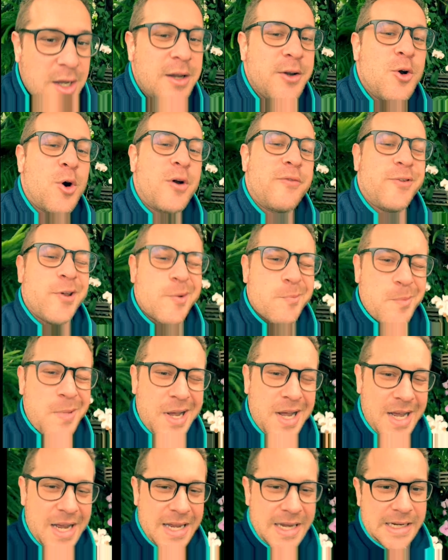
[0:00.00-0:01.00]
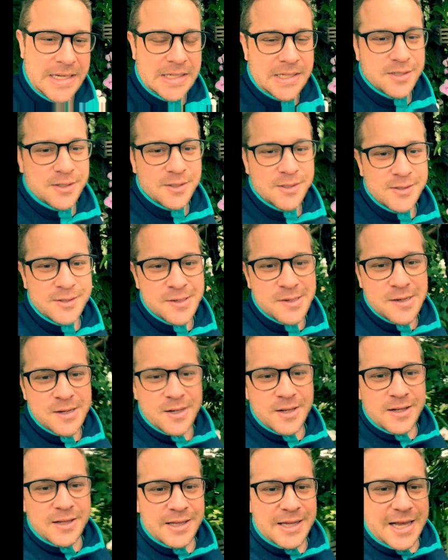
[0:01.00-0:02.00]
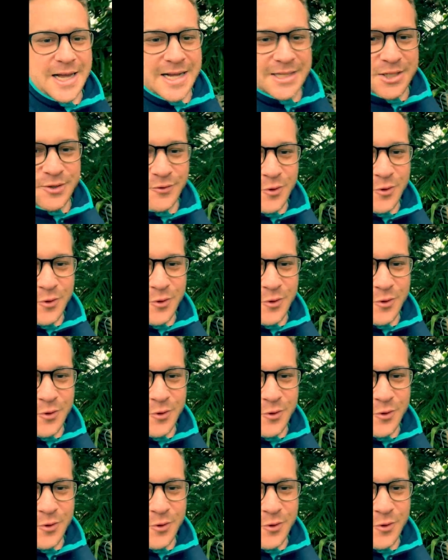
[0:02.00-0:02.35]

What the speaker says: Norfolk pine. Lots of